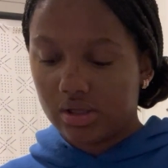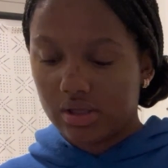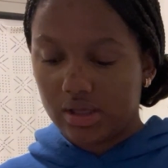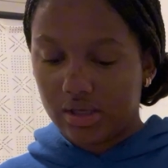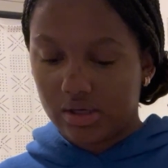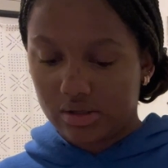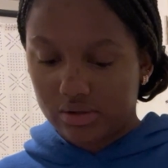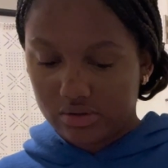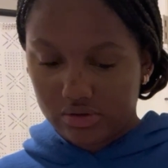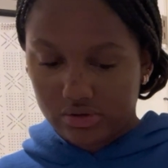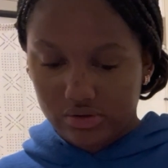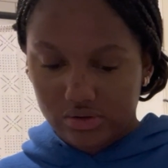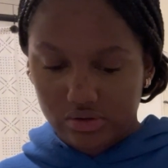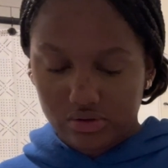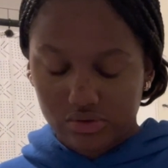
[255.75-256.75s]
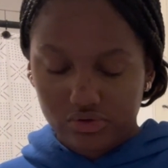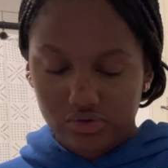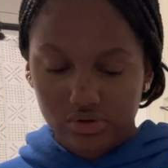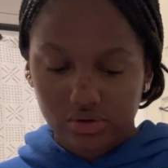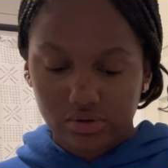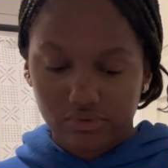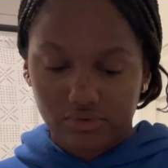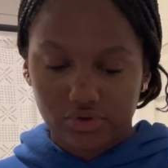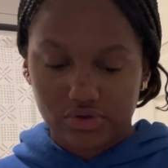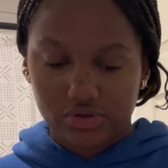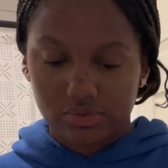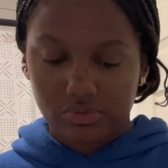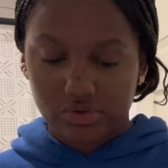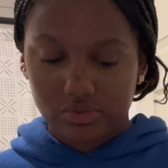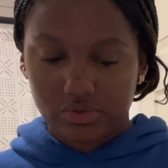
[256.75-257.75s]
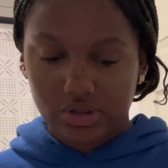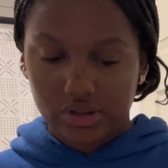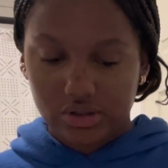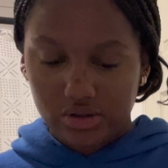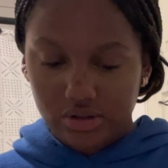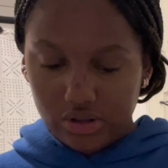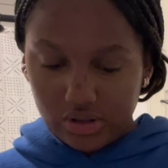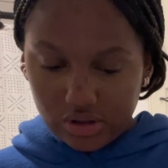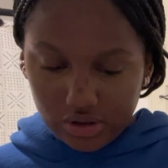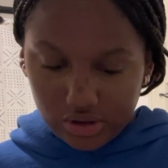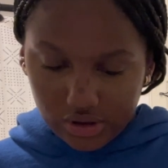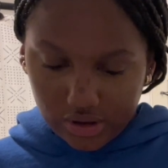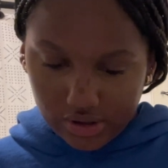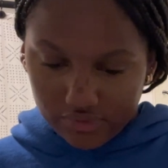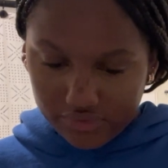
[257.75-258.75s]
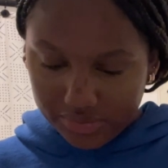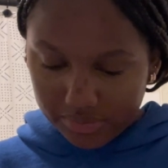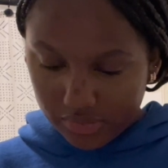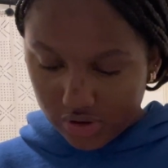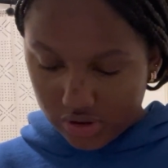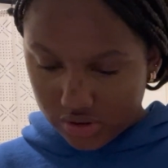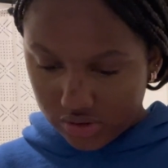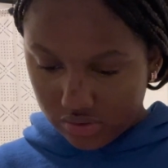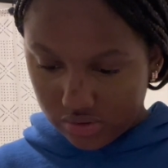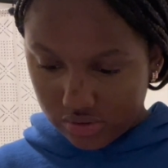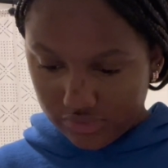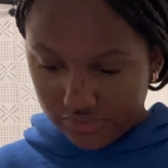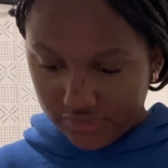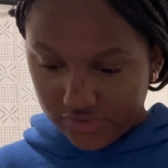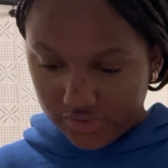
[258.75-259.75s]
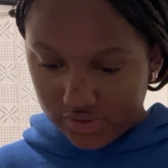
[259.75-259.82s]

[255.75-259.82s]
And there's another verse I want to read. I have it marked off.